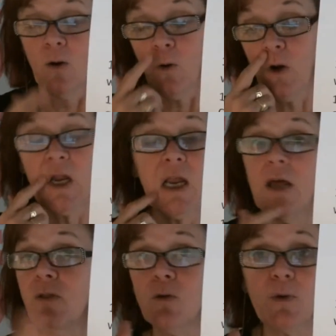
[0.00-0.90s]
Or
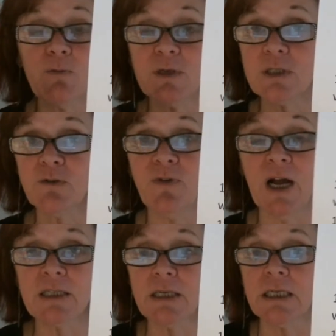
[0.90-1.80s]
any other one with
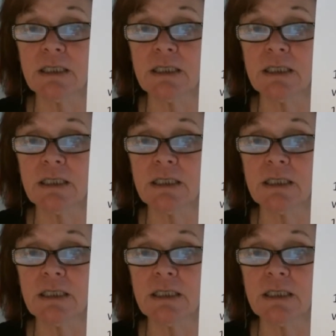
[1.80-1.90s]
surfactant,